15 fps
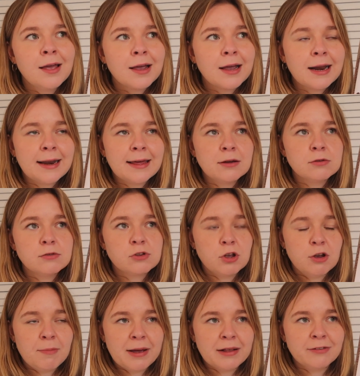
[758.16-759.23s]
Cleo's
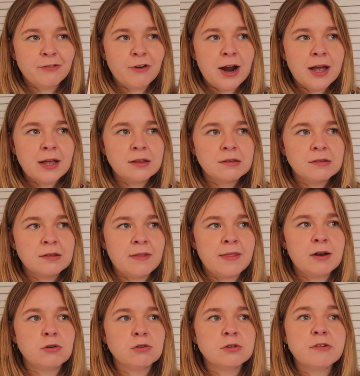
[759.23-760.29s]
2 best friends, and
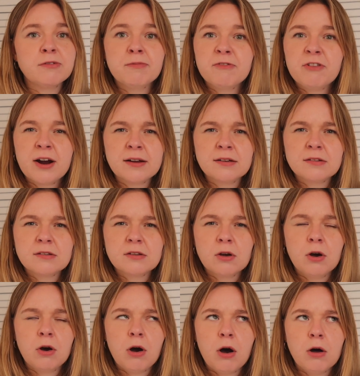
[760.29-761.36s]
then also Frank's
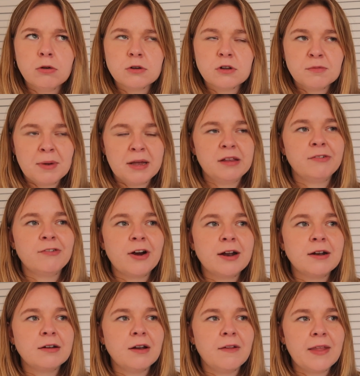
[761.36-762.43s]
oldest best
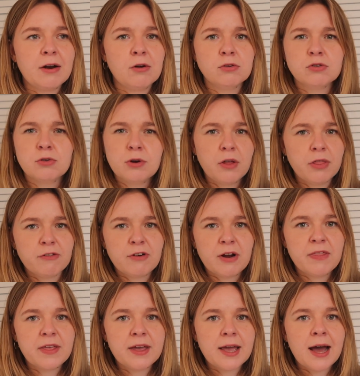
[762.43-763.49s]
friend, and then also another
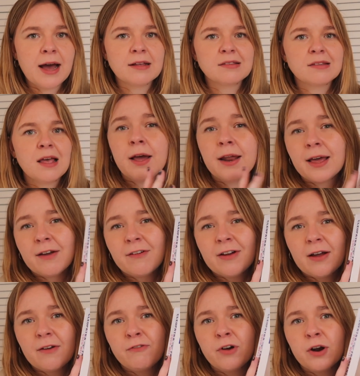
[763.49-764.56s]
friend that he has. And it
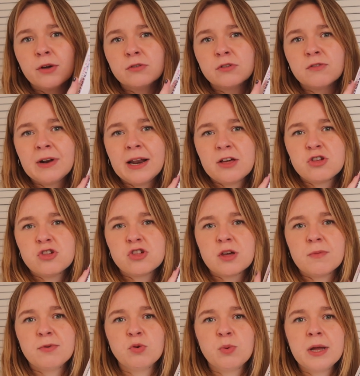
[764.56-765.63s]
follows the
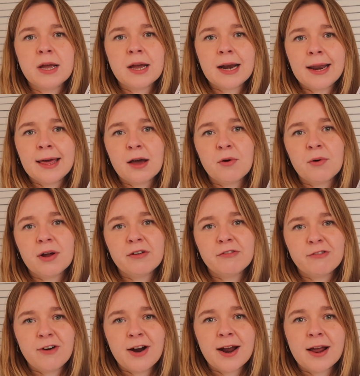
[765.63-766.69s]
relationship between Cleo and
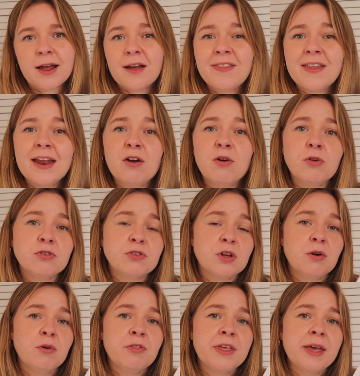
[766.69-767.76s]
Frank, and then
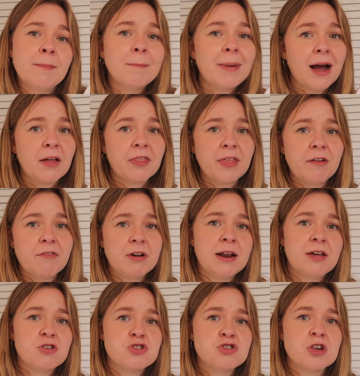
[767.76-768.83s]
also the impact their
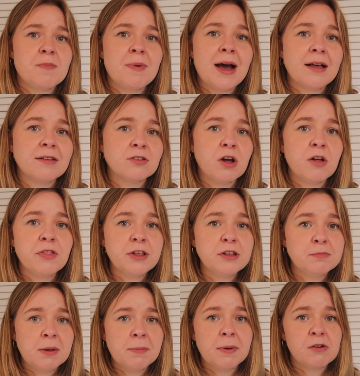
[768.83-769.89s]
relationship has on
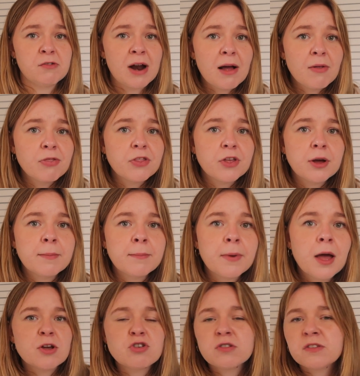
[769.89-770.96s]
these people around them
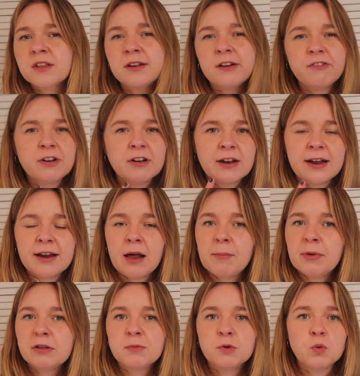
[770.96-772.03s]
and just the different
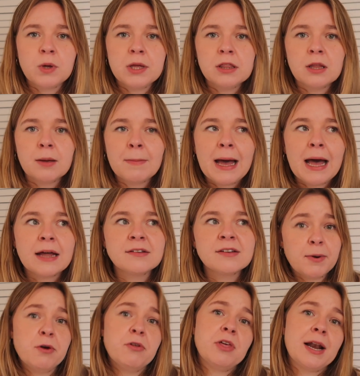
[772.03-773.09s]
dynamics between them. And
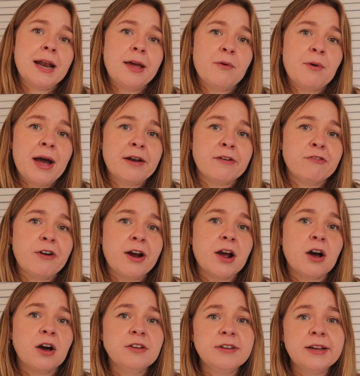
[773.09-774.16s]
both Cleo and
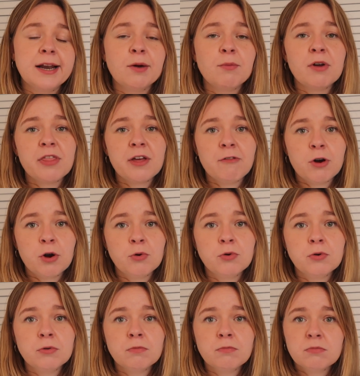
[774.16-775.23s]
Frank are dealing with their
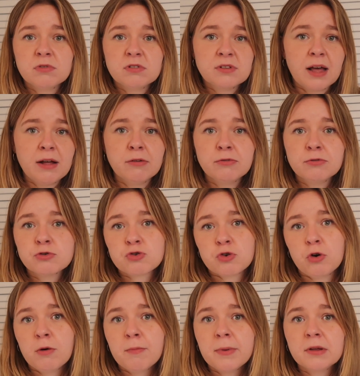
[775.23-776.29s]
own self
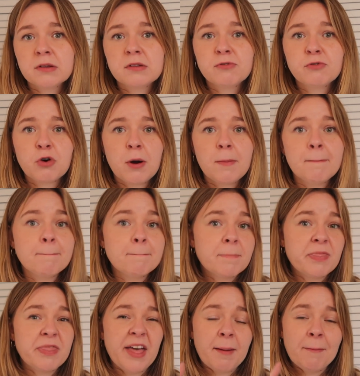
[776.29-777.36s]
traumas from
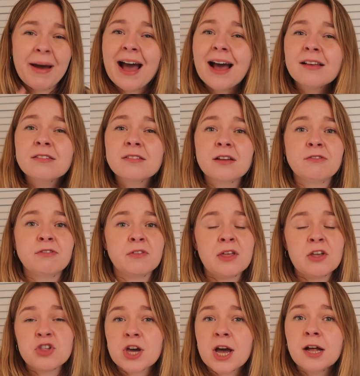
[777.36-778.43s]
their past and from
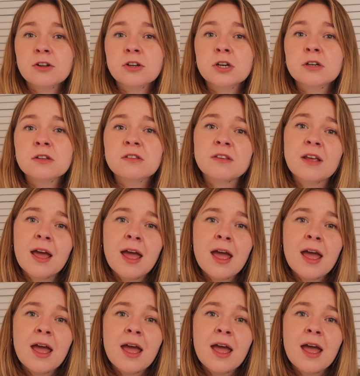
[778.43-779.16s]
their childhoods,